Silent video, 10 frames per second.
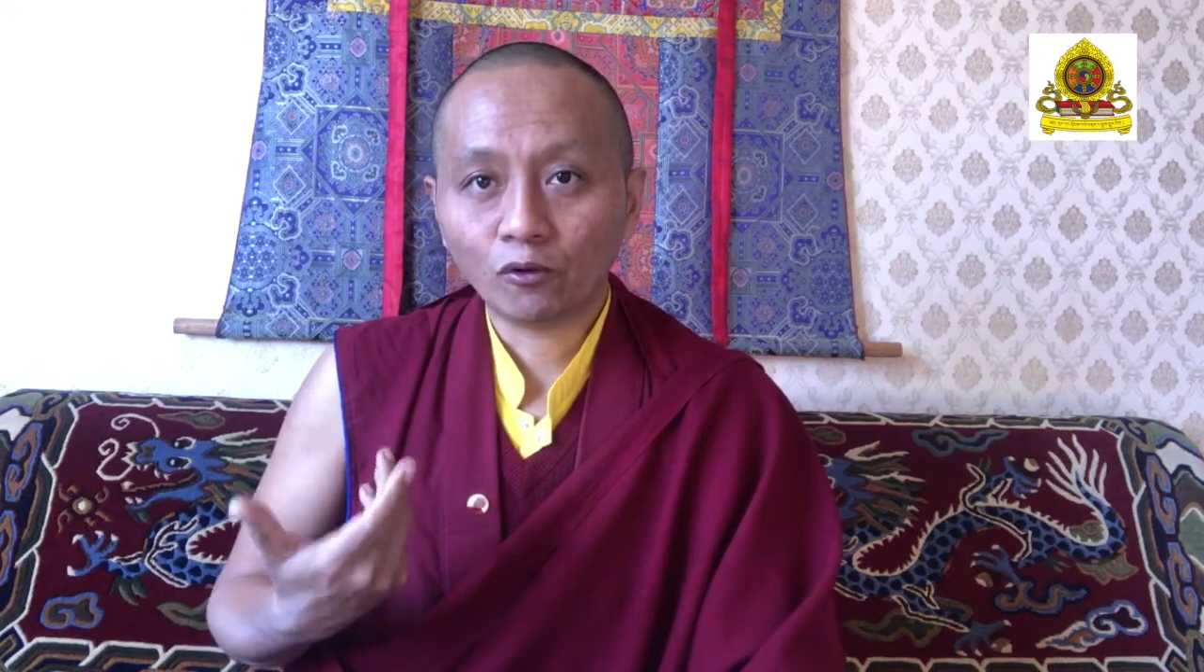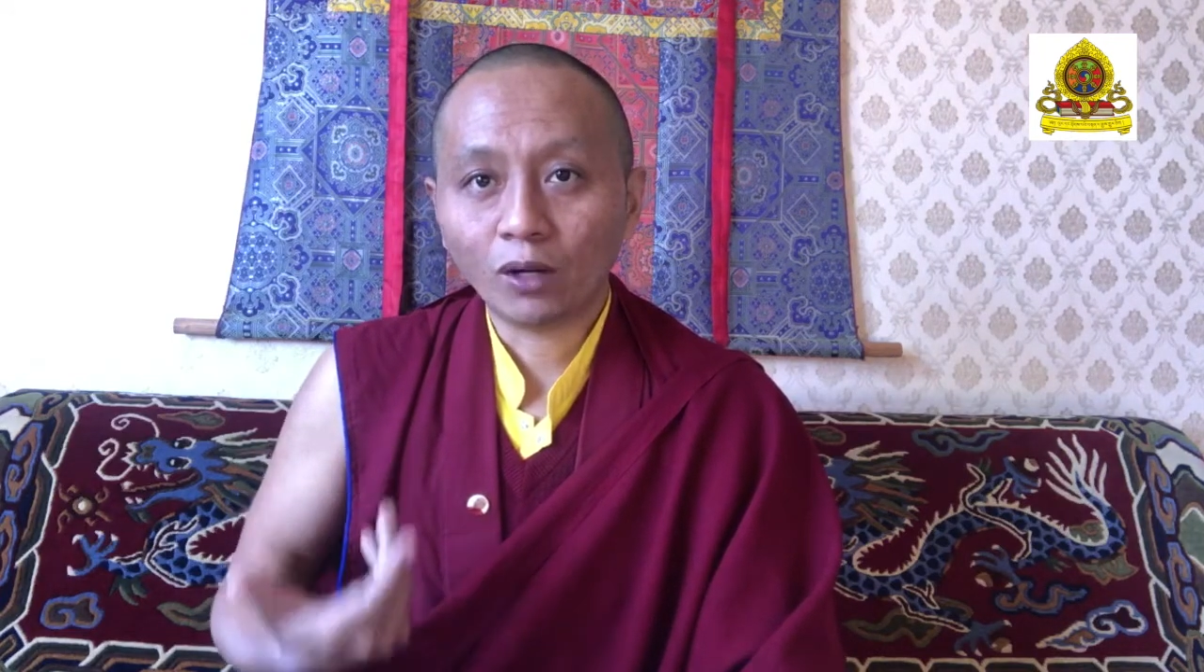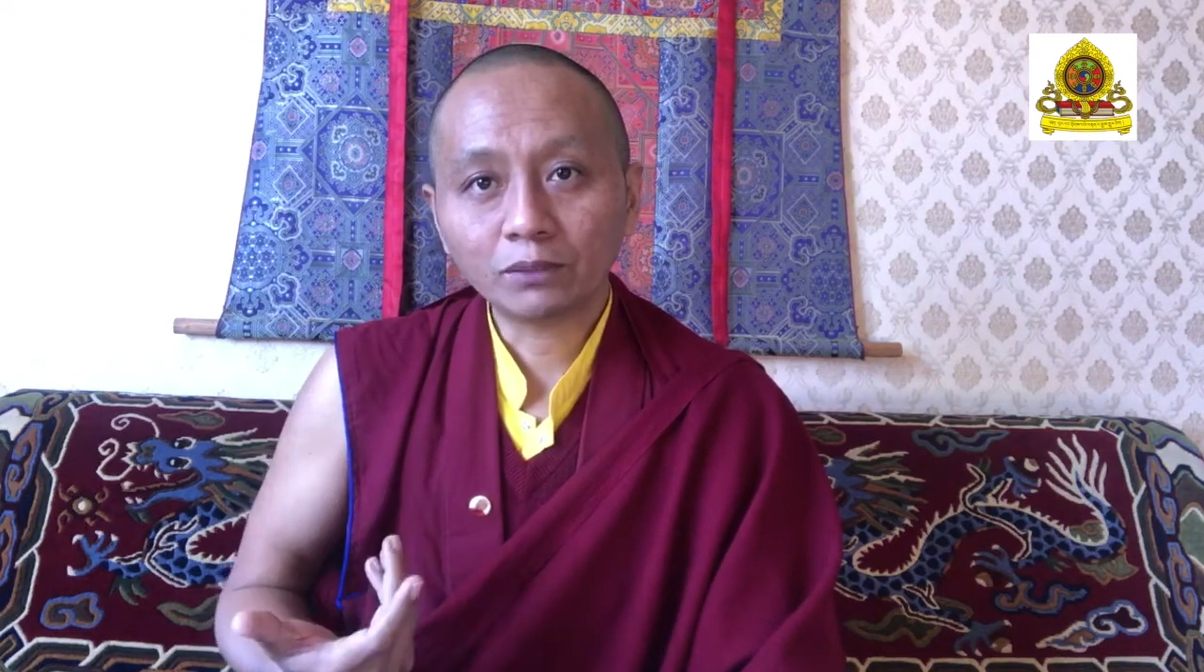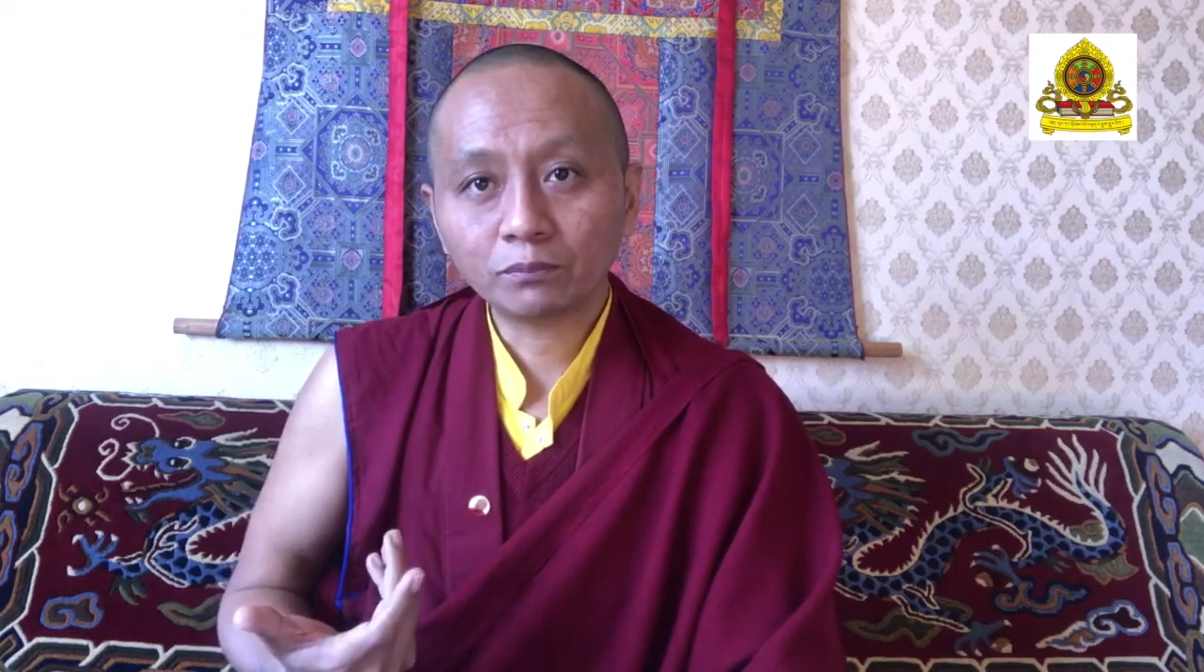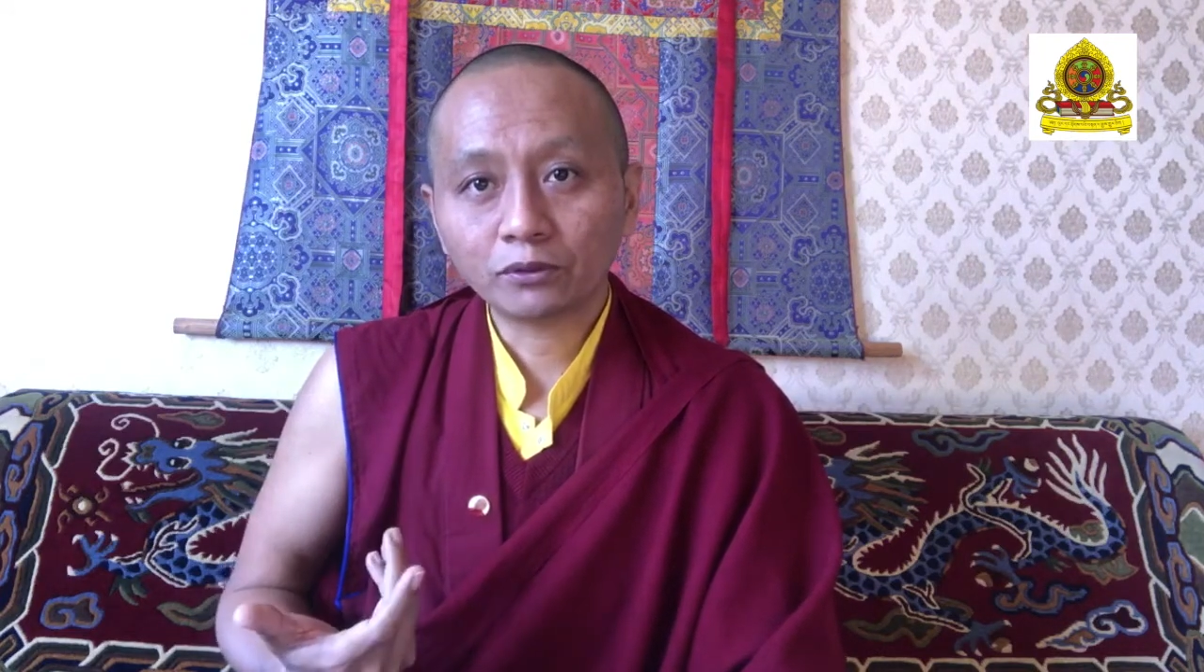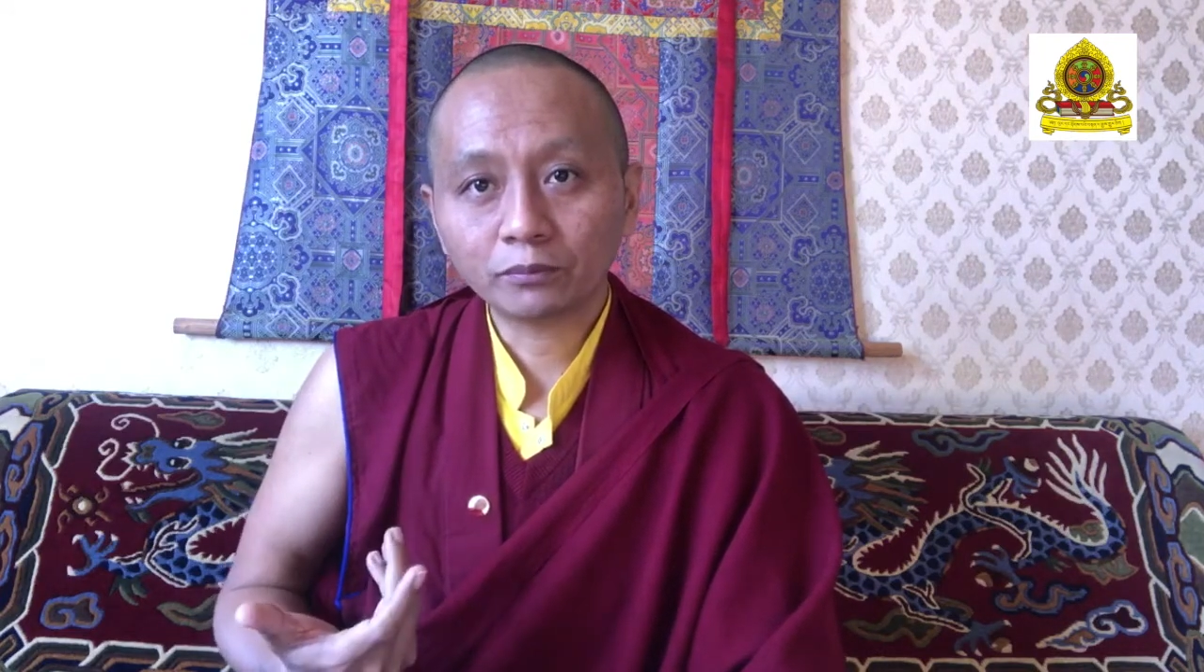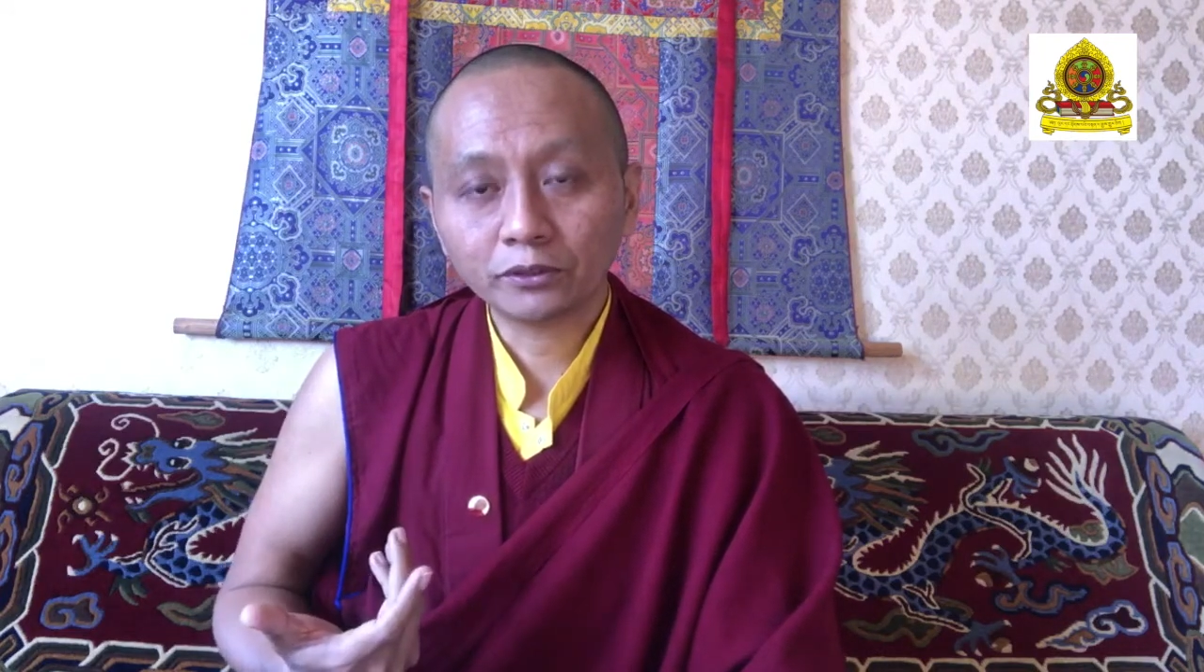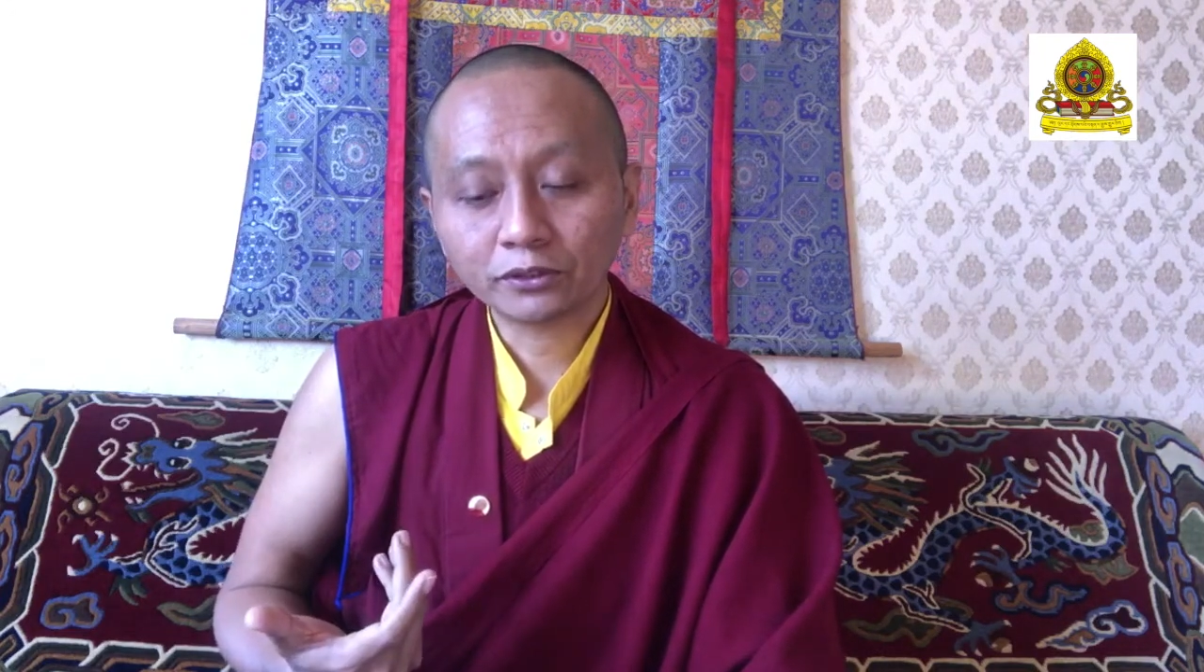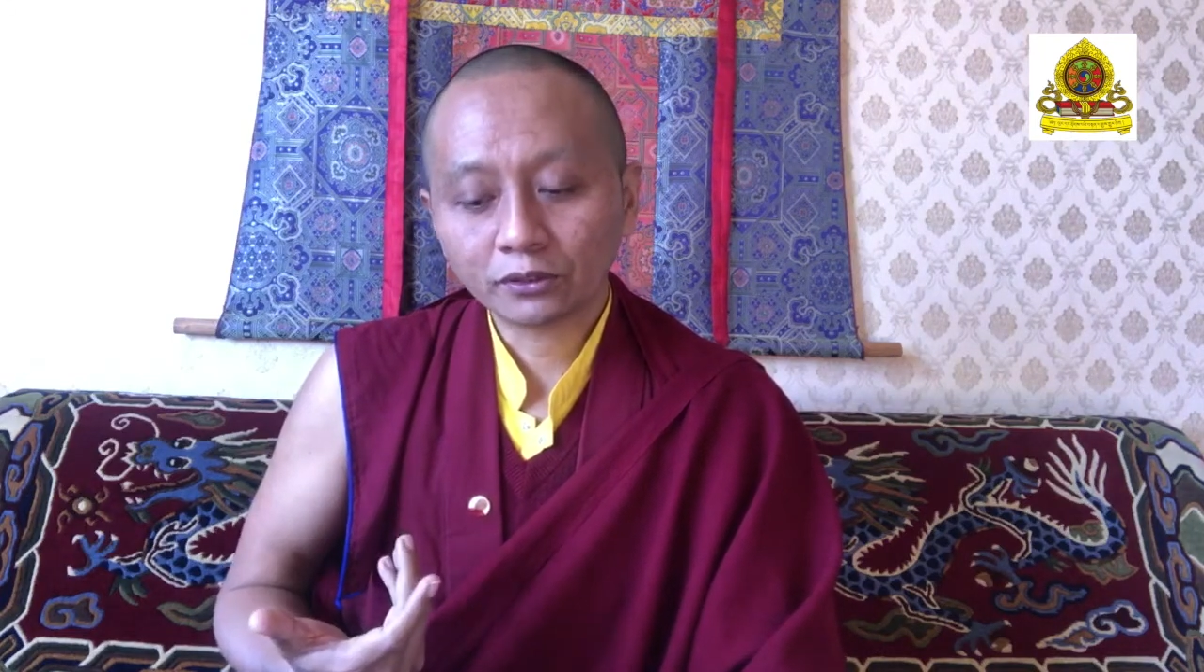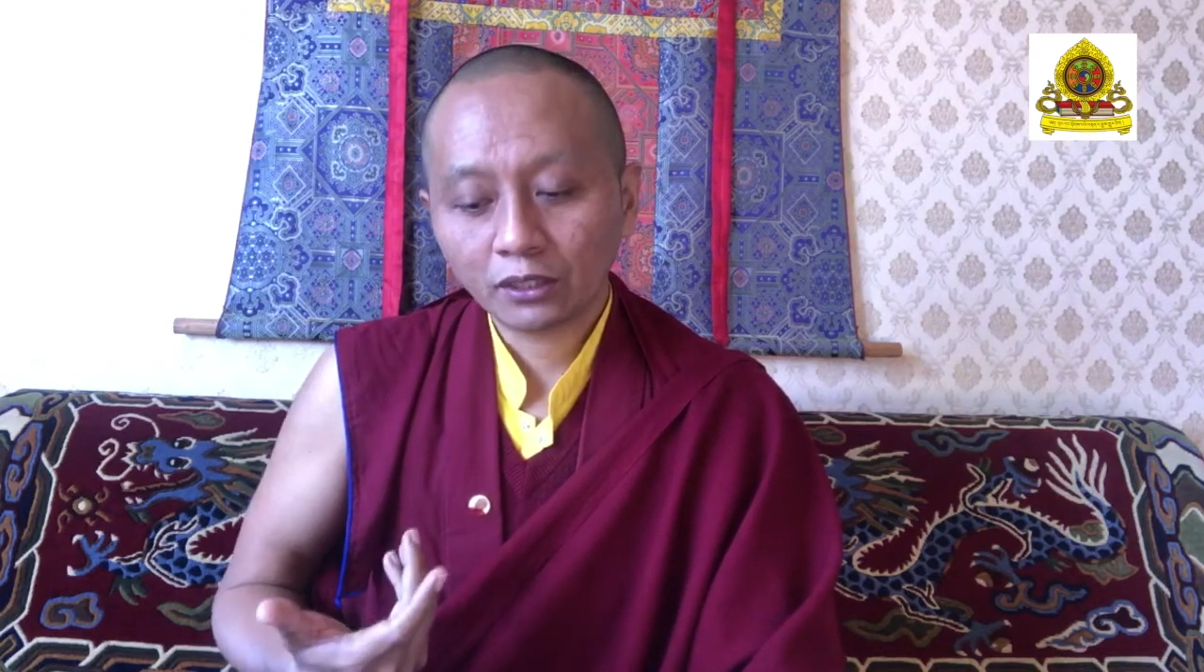what
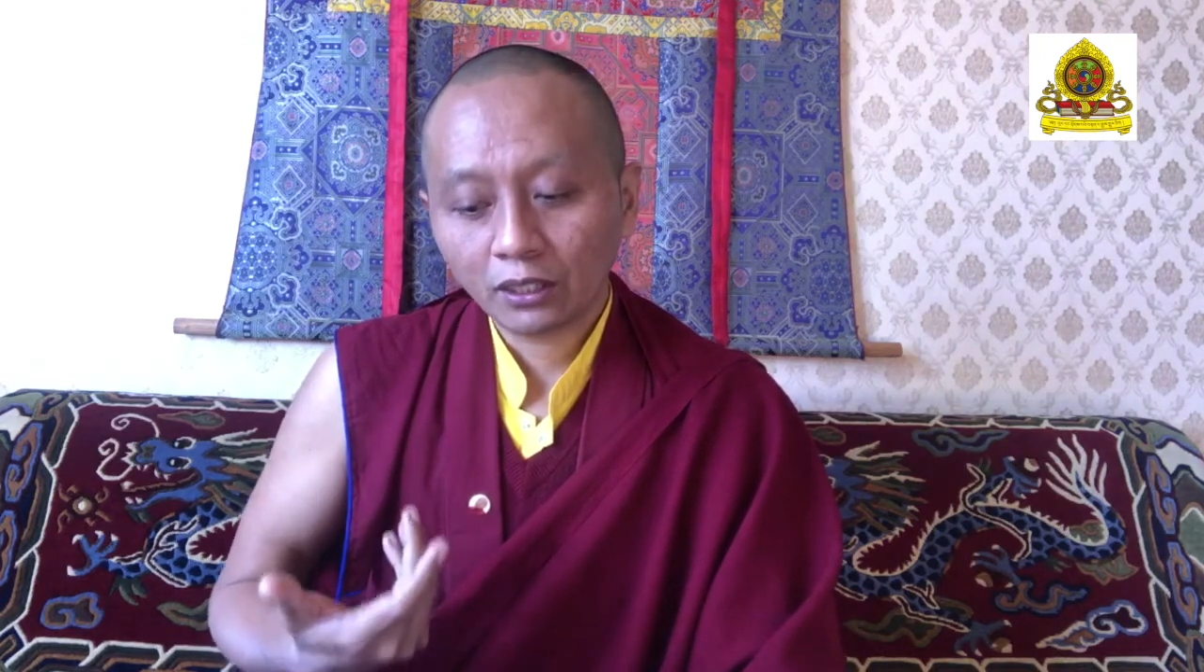purpose?